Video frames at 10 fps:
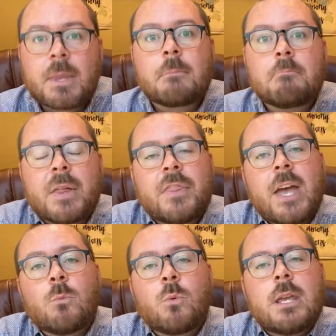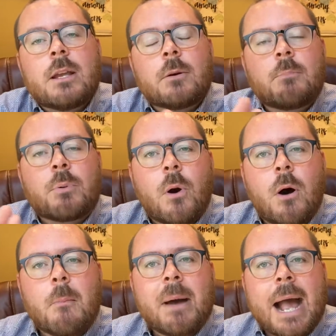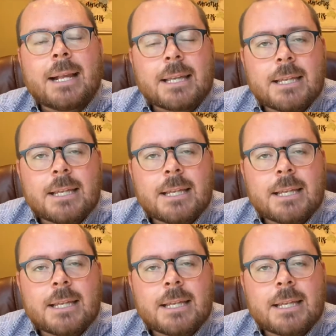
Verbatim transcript: but that we are brought back